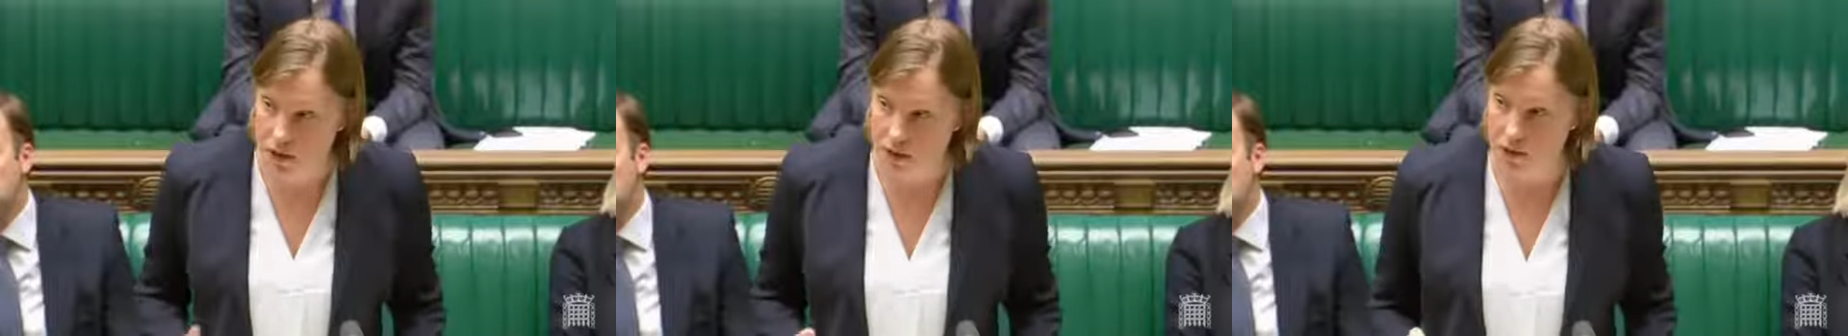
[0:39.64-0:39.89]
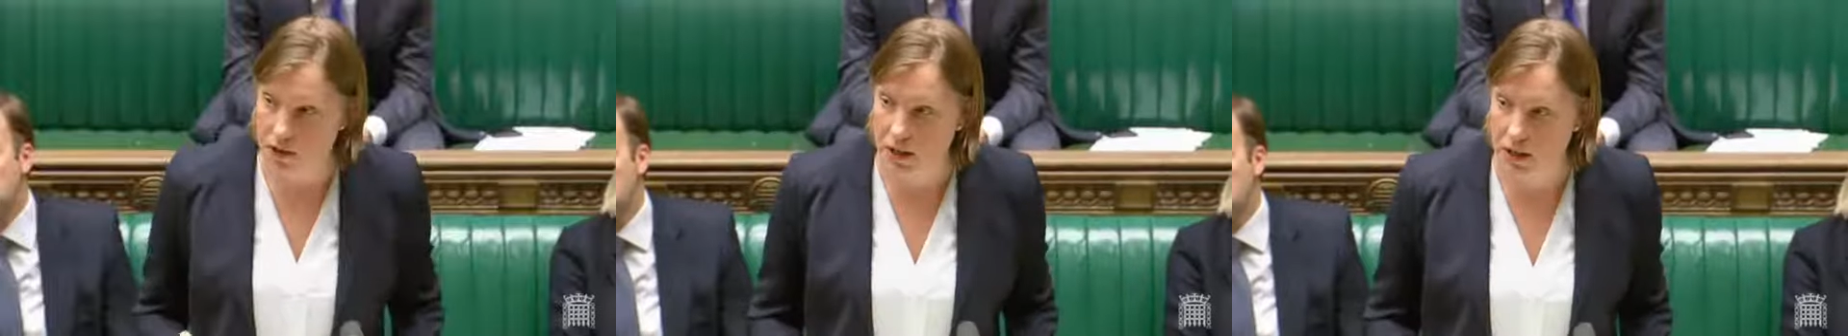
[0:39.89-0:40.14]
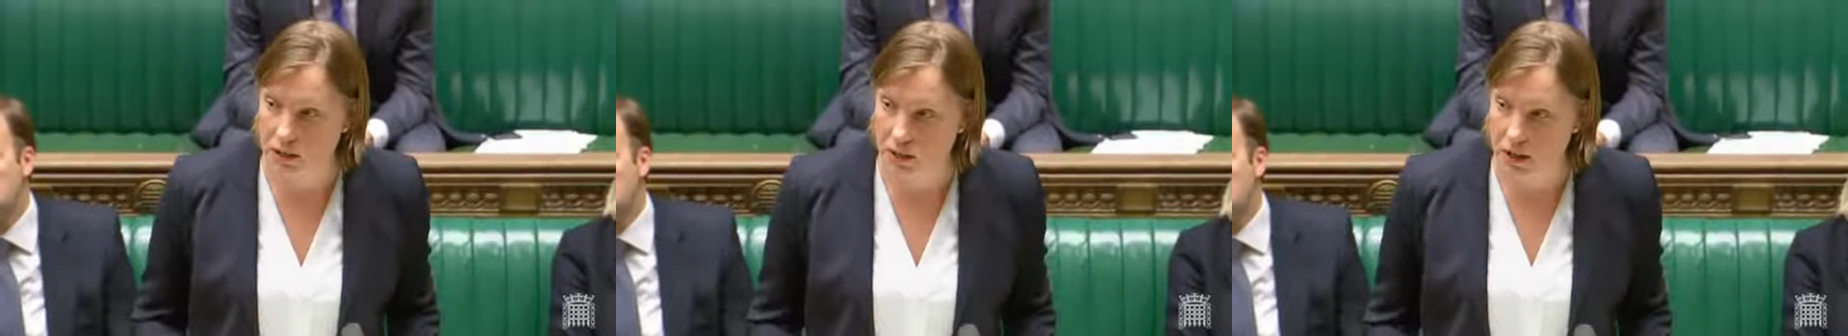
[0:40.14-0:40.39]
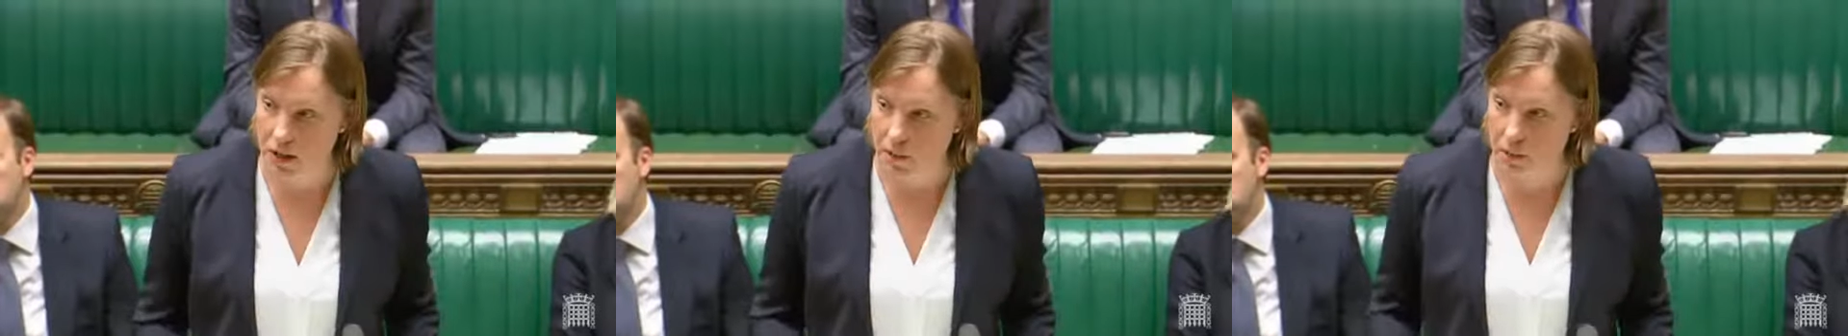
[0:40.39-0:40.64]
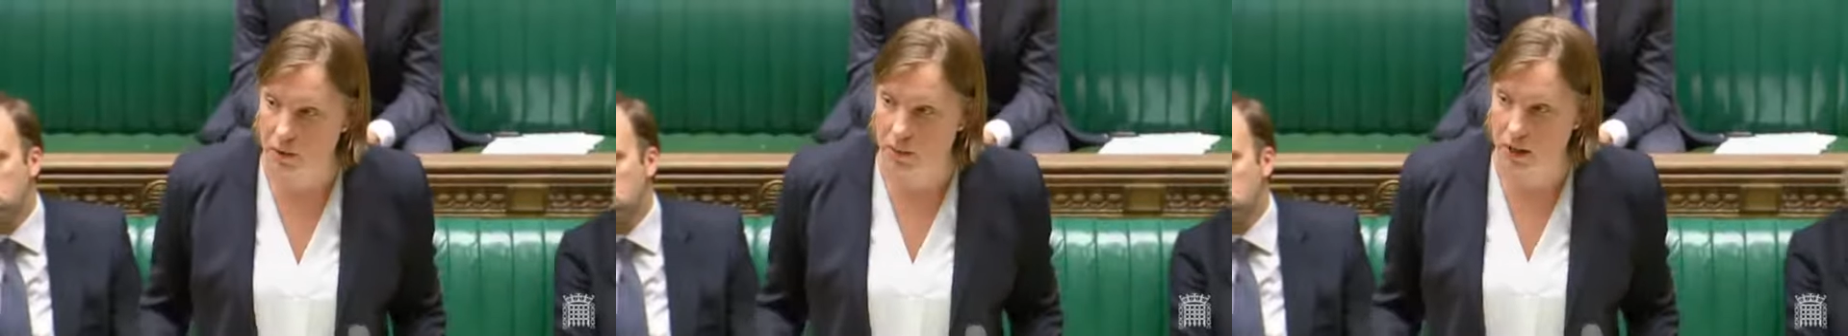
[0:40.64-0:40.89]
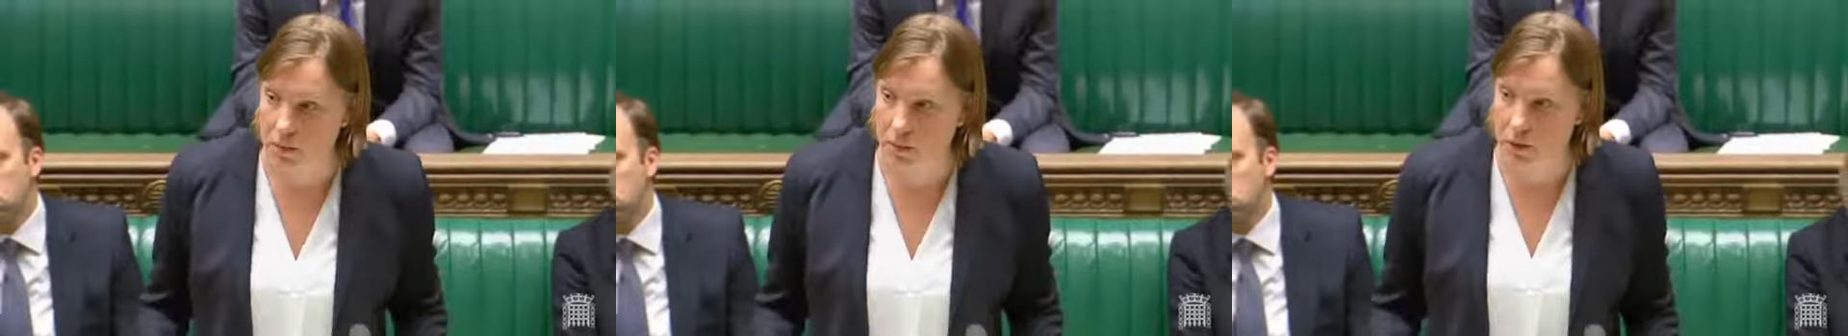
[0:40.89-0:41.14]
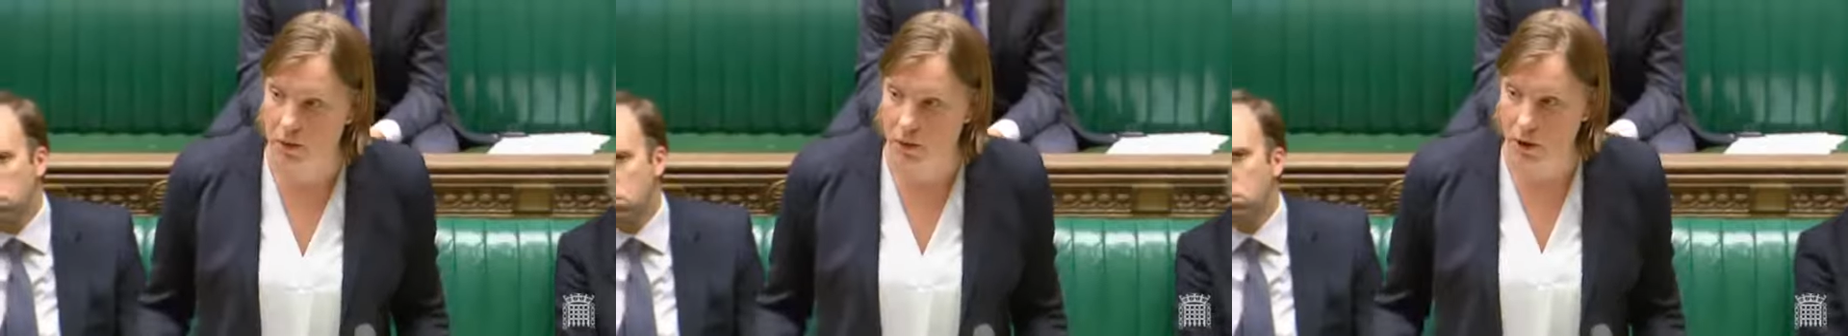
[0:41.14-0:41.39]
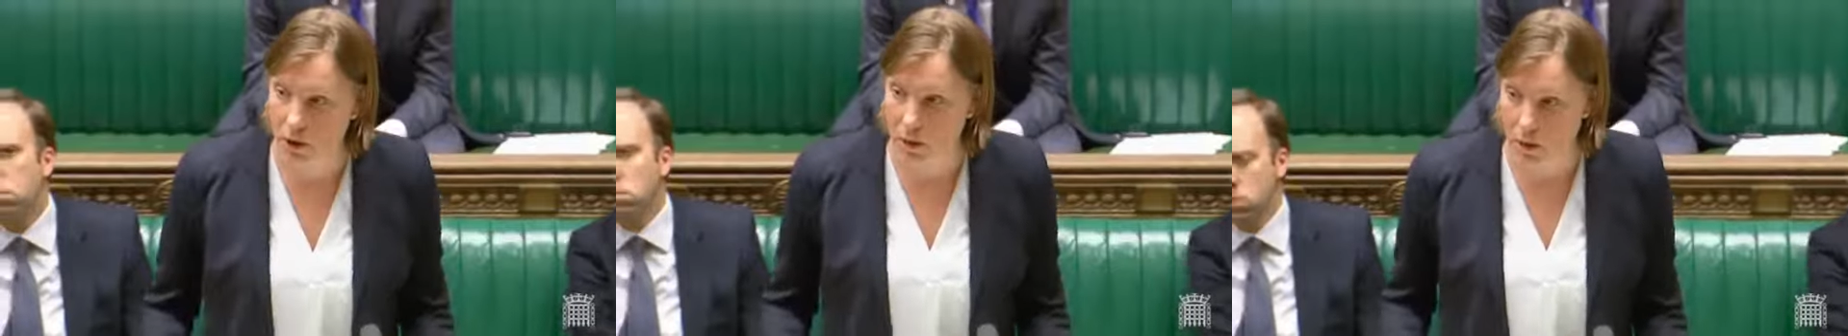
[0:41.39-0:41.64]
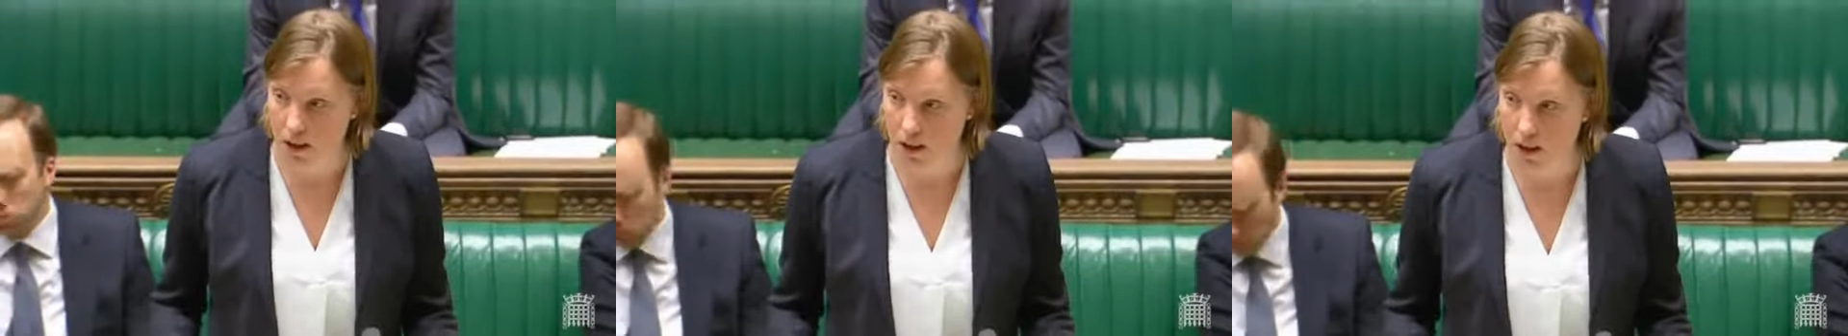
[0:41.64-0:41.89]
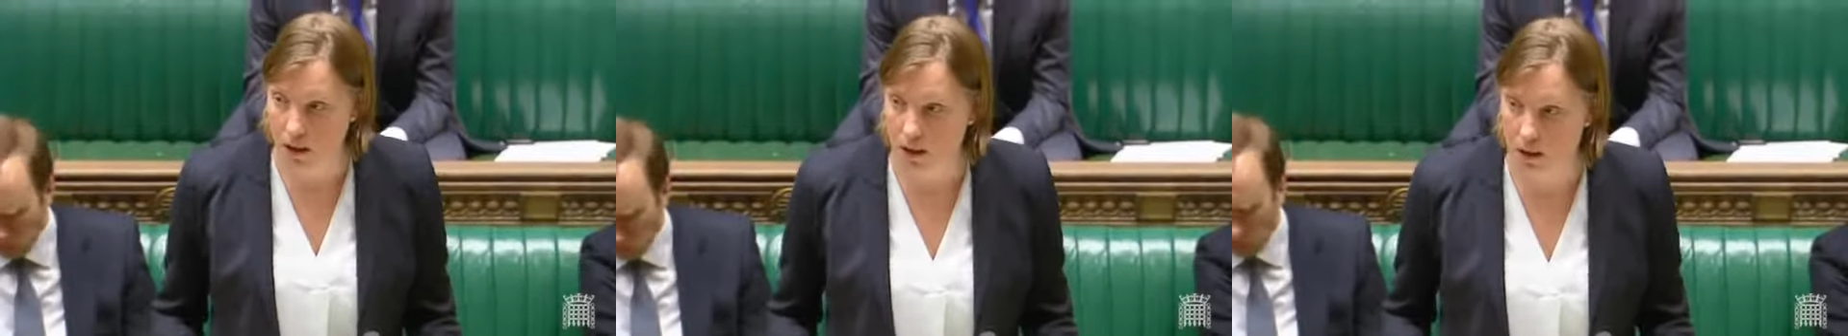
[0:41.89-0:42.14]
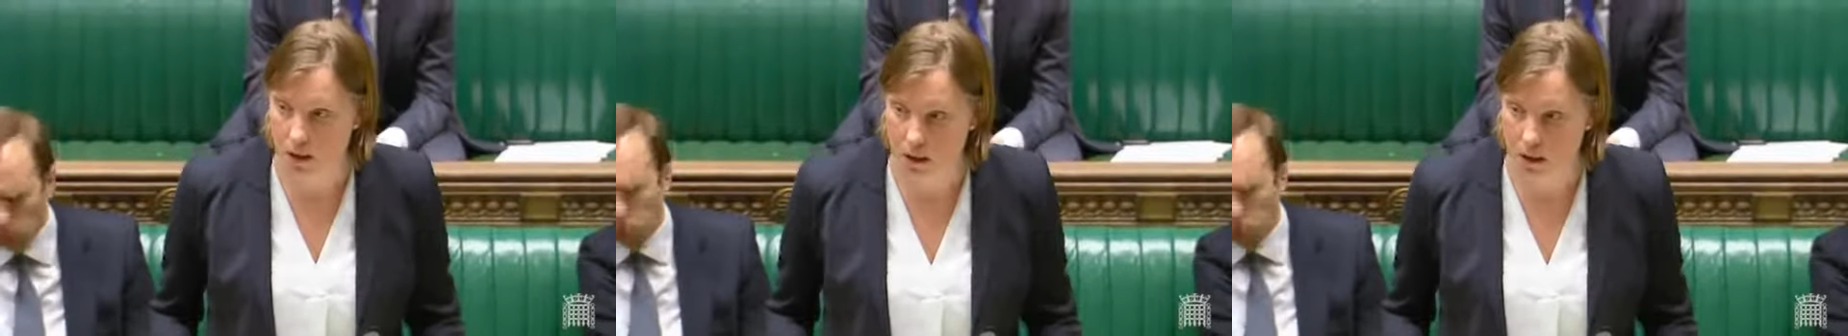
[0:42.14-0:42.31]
received a significant number of people who work in